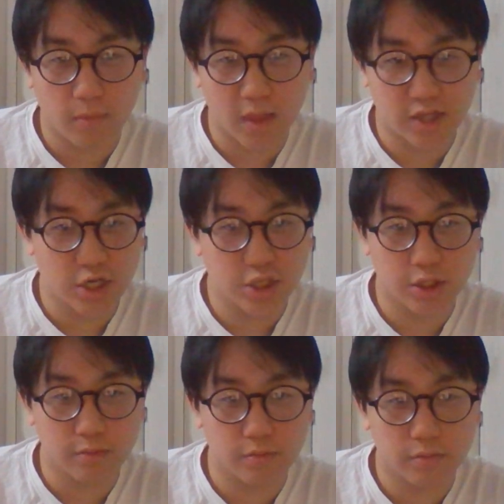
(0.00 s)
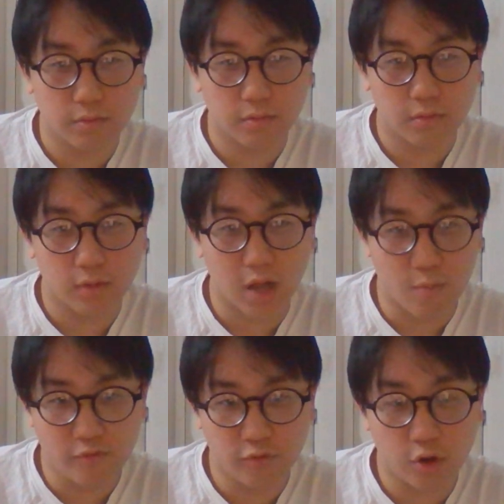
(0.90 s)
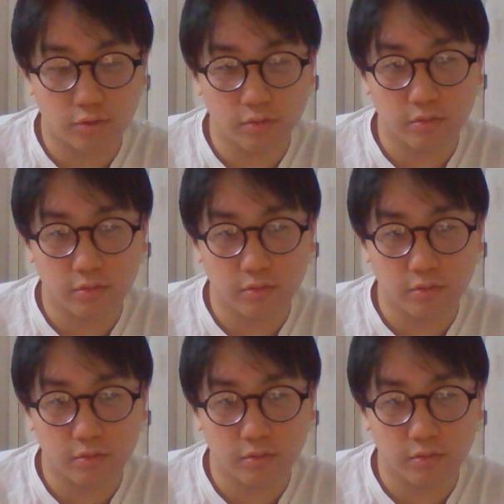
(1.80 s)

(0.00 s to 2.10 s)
And I changed it. And I moved on.